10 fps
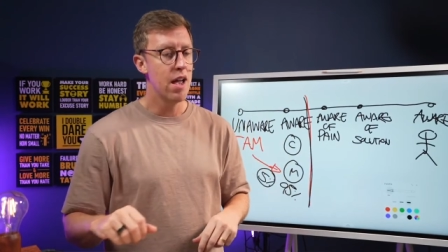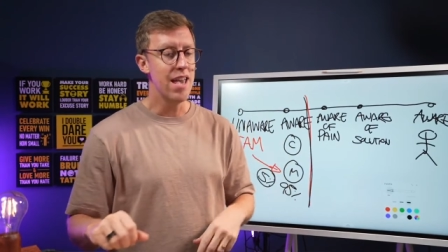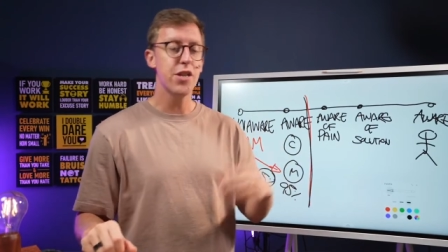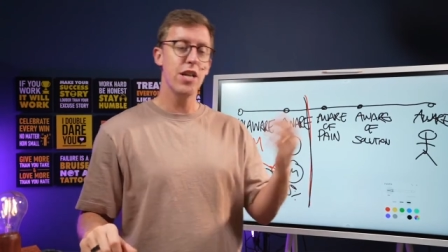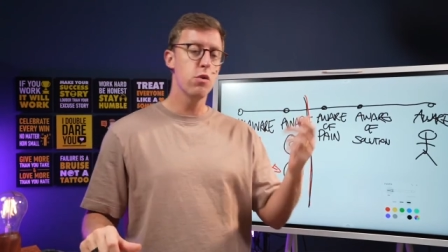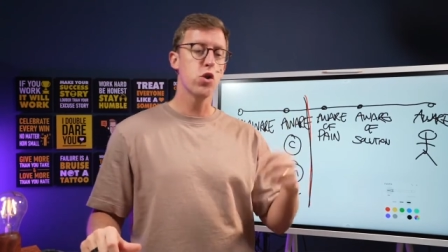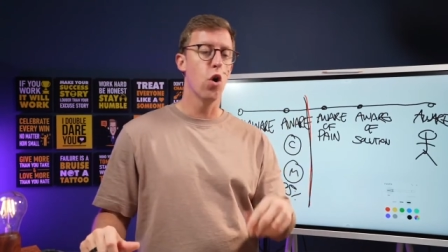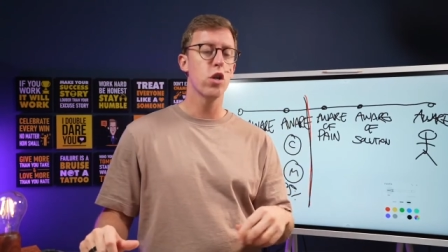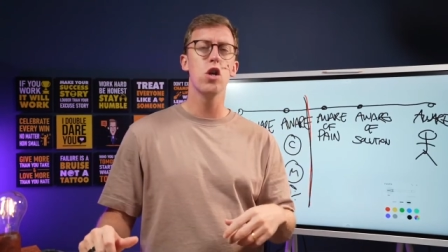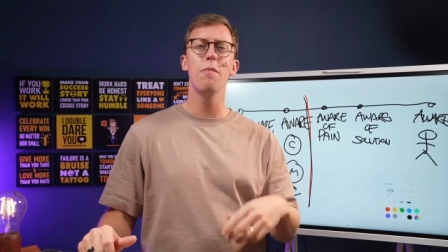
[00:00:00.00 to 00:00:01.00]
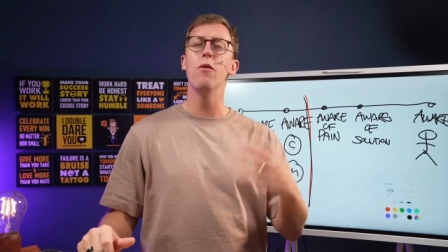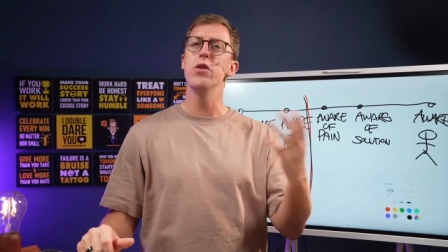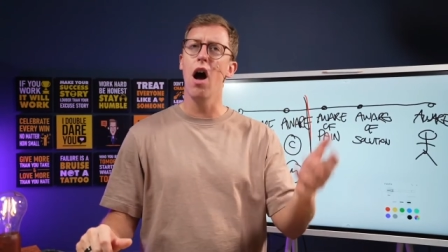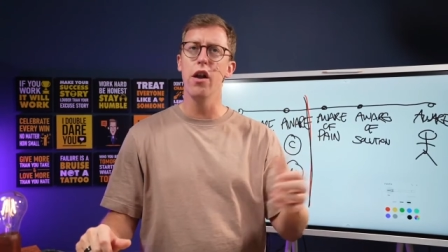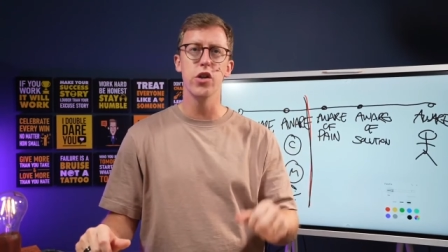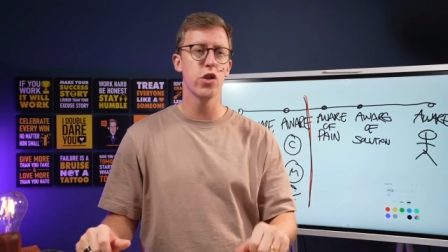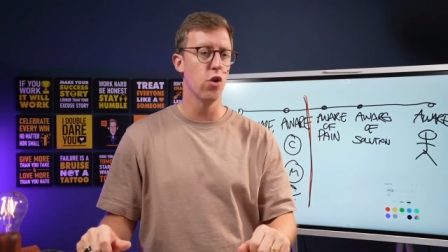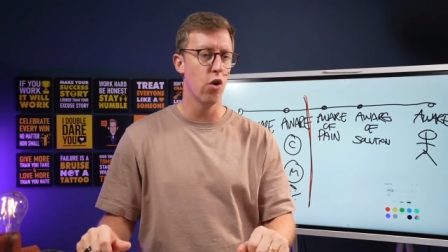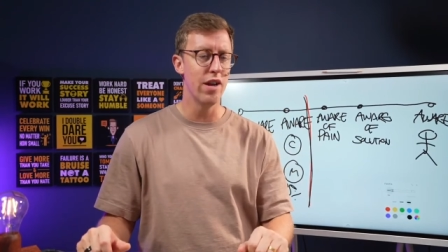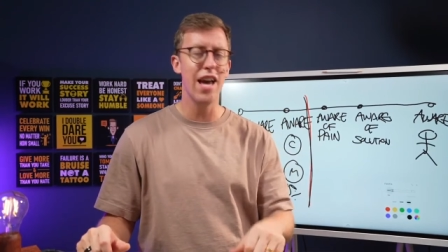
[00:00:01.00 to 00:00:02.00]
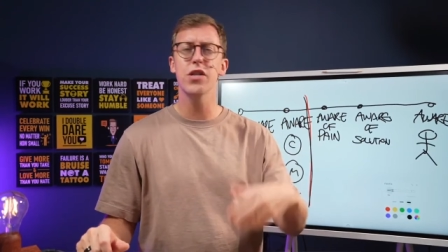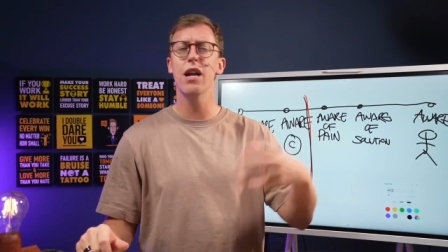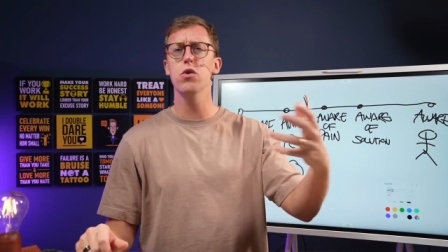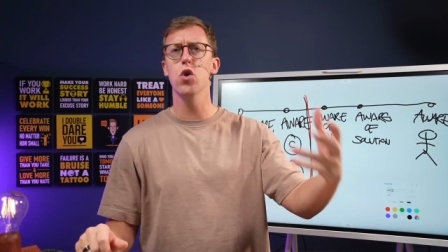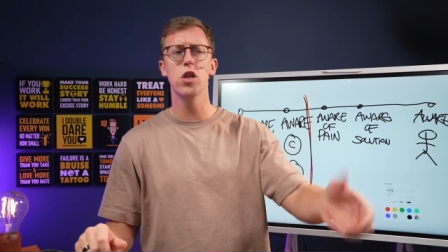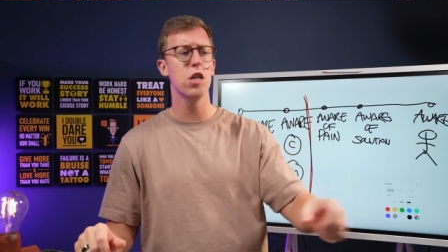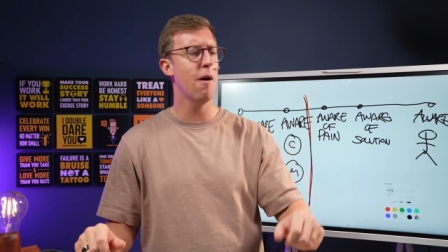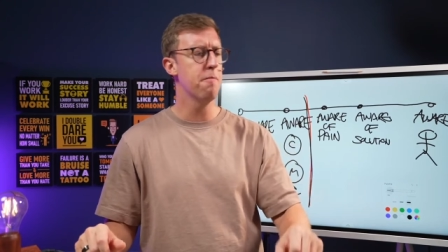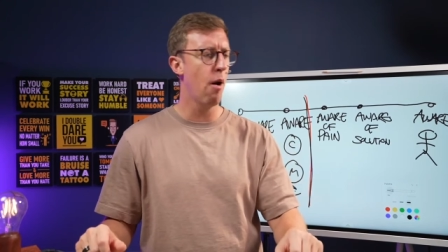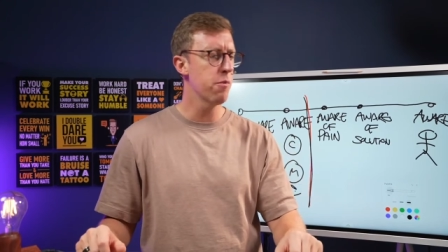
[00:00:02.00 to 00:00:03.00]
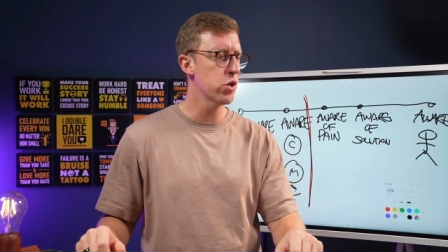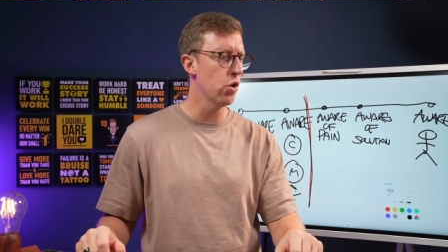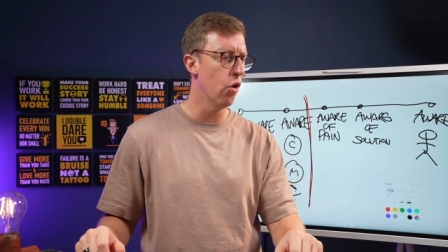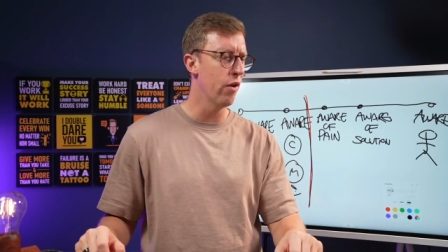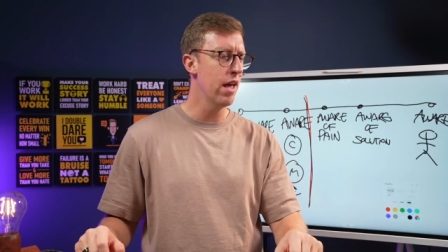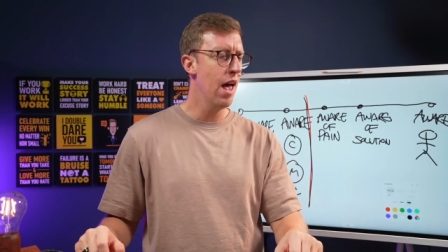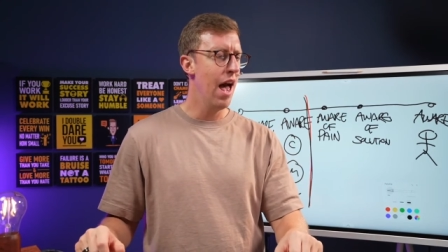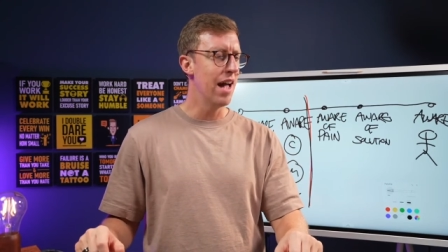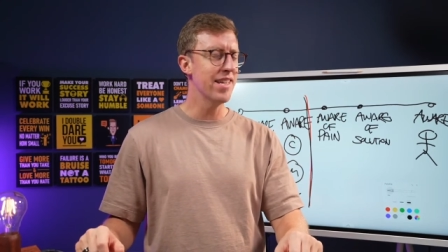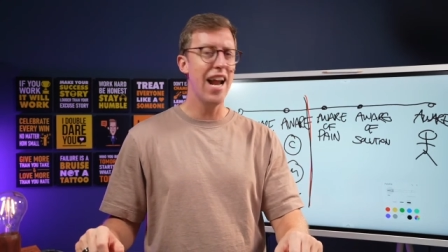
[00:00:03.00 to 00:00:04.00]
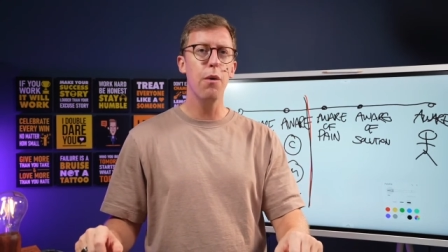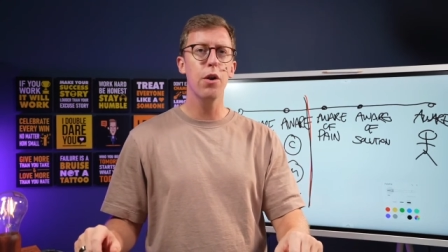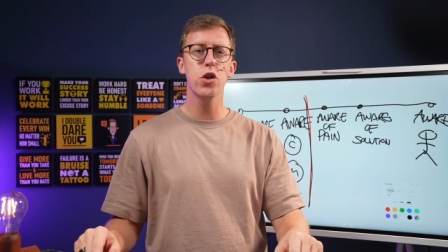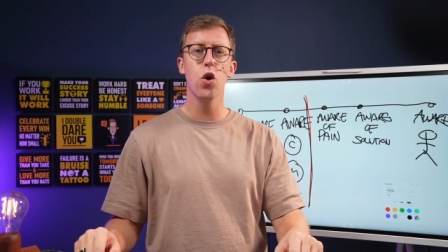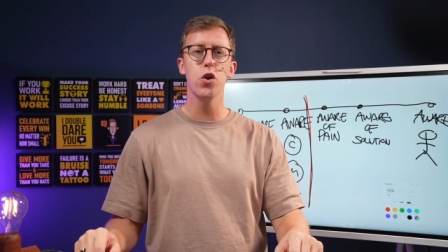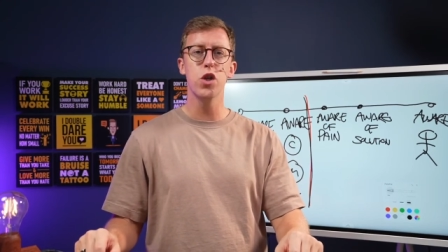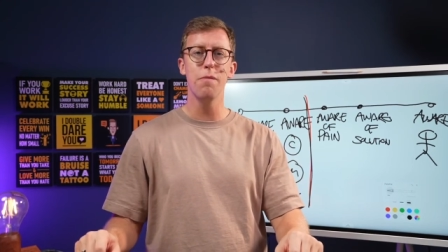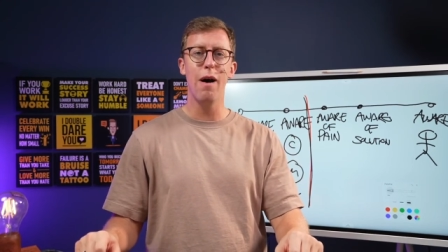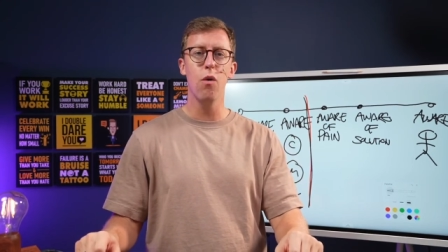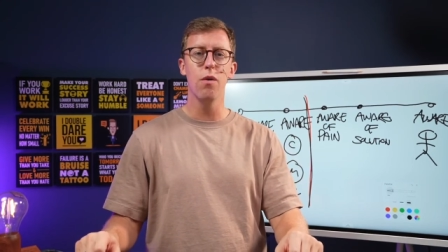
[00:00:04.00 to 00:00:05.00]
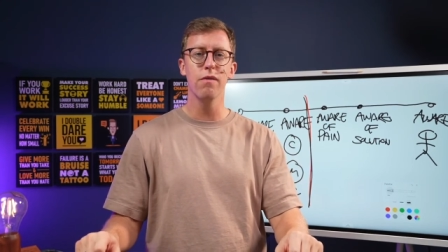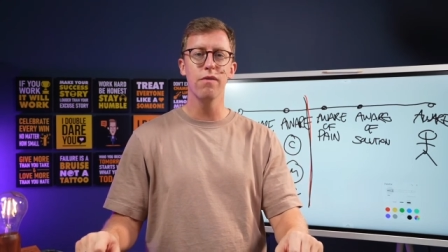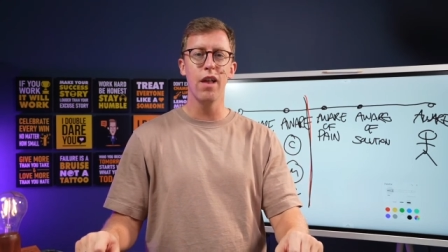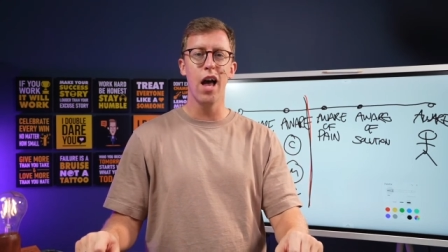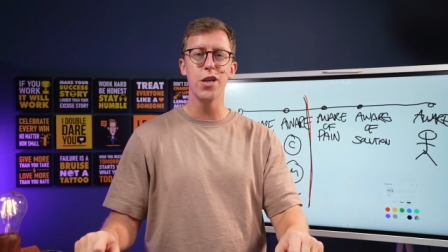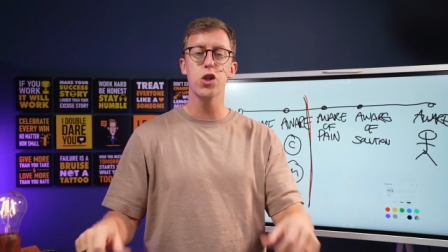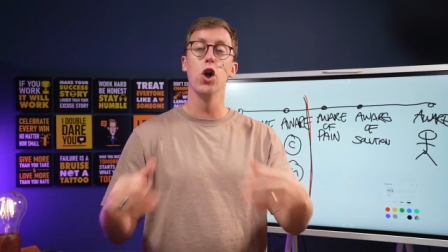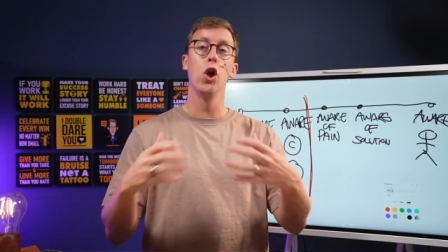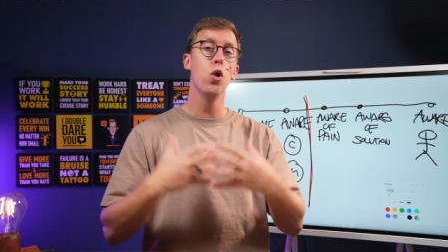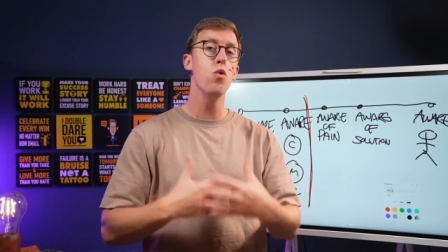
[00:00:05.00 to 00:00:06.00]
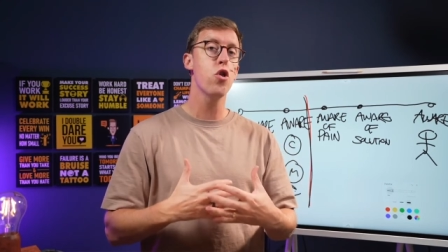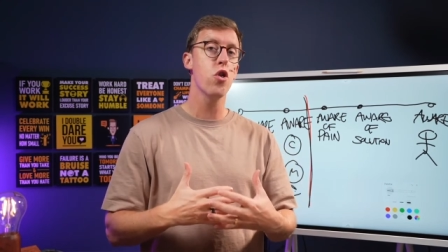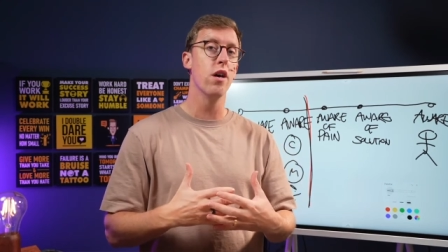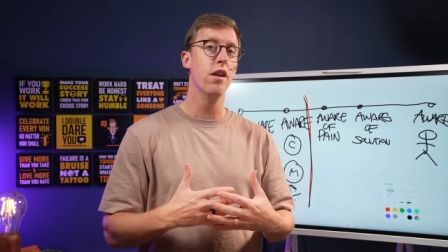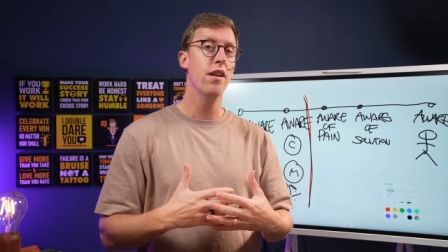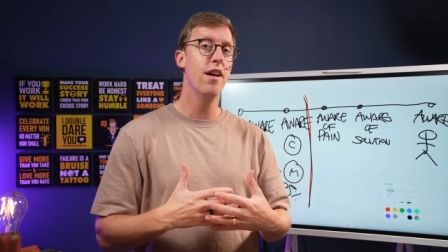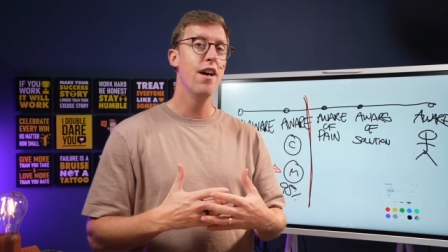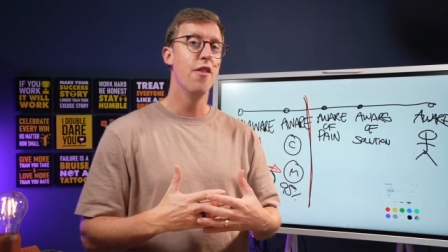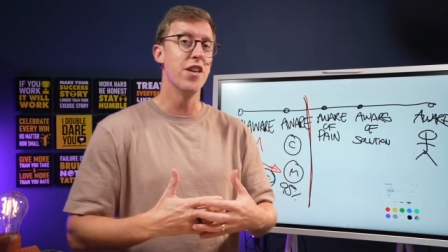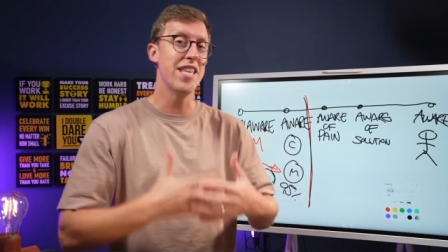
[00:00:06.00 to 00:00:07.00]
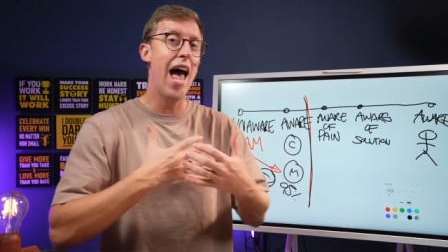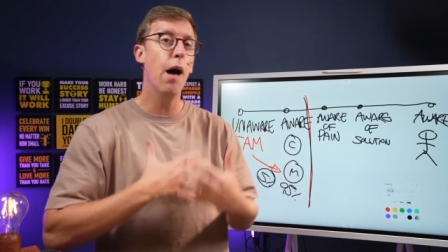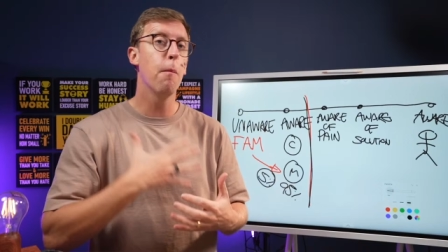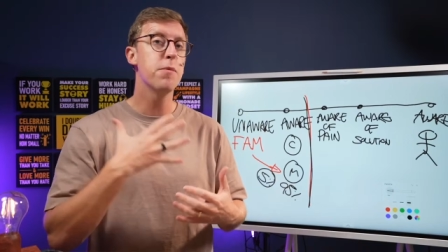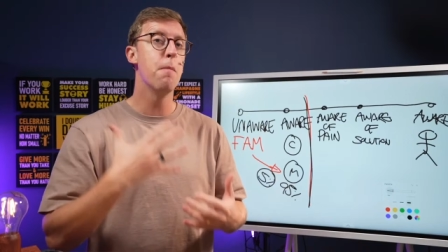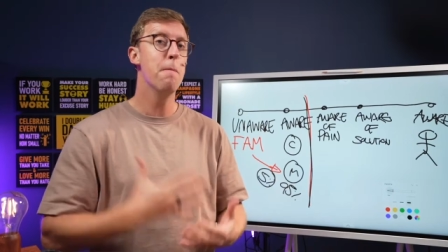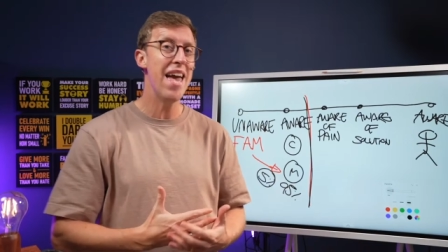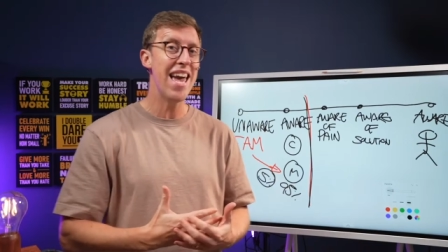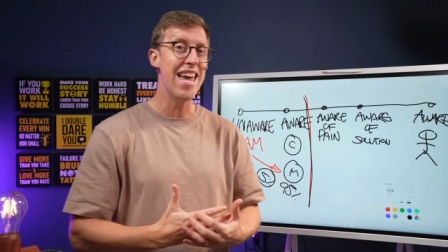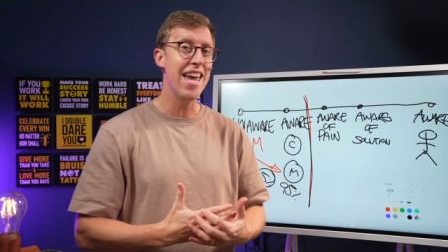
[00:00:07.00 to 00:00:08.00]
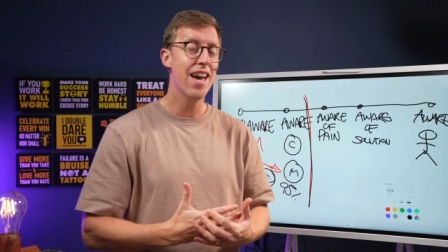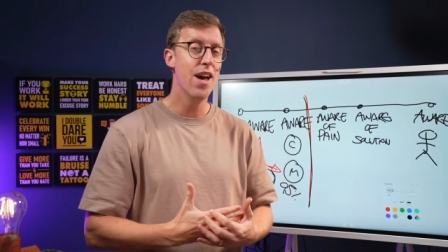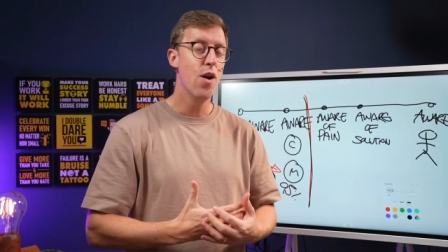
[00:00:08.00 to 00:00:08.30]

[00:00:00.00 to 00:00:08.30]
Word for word: Yesterday I was talking to you about Dana's story. Yesterday I was talking to you about Bob's story. And today I want to talk to you about a solution that's helped me